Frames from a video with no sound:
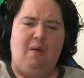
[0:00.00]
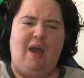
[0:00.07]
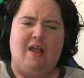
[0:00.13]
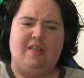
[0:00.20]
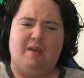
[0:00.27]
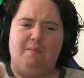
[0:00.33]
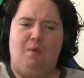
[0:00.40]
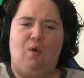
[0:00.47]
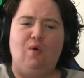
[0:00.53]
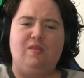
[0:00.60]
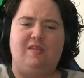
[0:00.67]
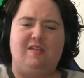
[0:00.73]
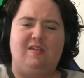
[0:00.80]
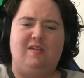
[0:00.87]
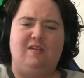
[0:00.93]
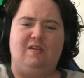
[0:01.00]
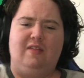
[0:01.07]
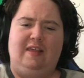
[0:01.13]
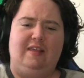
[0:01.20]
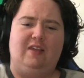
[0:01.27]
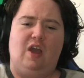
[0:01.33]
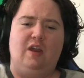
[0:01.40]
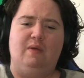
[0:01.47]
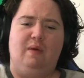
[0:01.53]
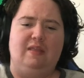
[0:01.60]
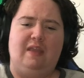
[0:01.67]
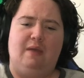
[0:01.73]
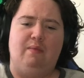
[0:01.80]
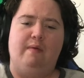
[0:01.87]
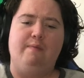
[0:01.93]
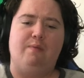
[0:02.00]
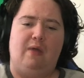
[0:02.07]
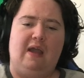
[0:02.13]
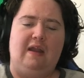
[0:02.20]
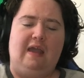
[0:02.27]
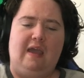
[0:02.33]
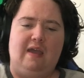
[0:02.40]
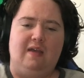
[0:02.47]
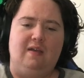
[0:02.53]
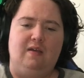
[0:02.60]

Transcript: Wait, is it Mort's? Because he's the only one there with brown hair.